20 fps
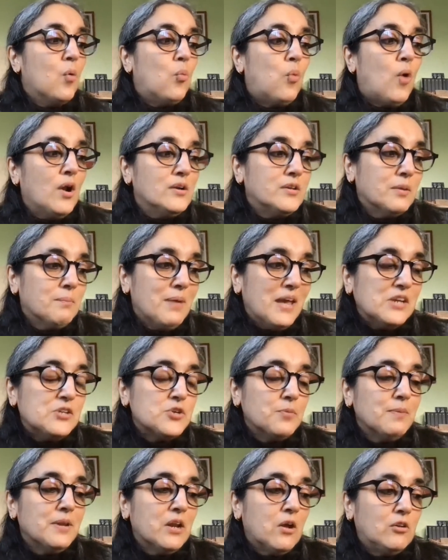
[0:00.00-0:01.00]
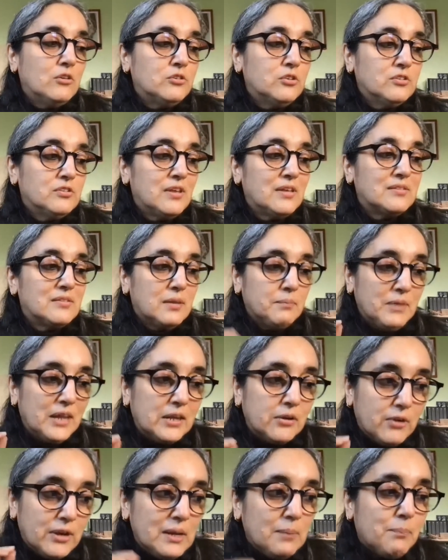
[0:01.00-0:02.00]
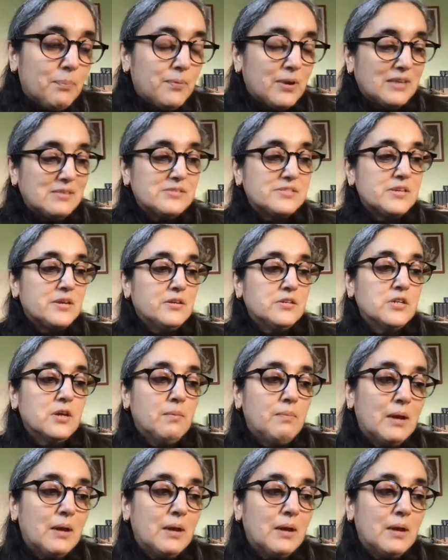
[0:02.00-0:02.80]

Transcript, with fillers: Walter Benjamin also says something really prescient